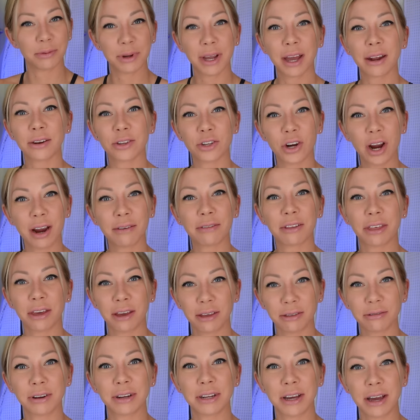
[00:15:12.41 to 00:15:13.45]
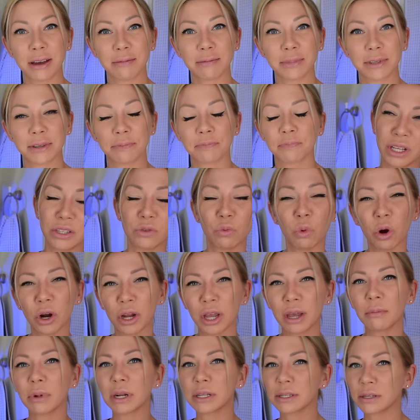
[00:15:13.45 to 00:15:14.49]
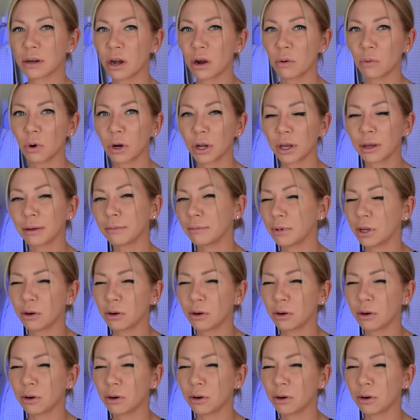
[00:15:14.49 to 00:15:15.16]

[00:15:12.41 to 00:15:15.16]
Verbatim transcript: We gotta try everything three times. It's working, but it's not working.